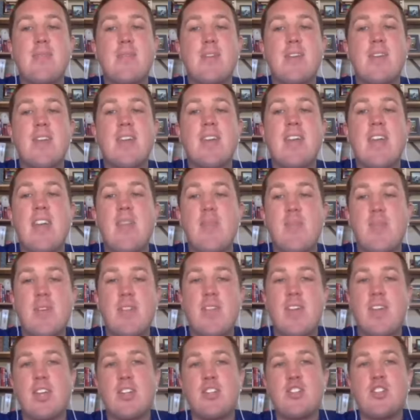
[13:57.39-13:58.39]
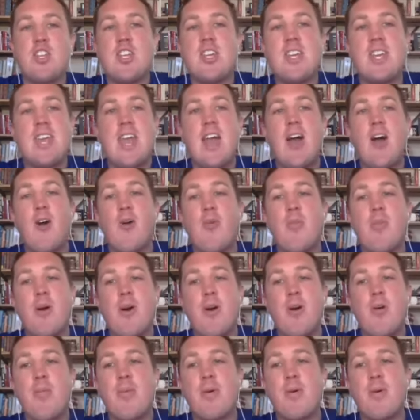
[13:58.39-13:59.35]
me and gave me like a cheeky elbow.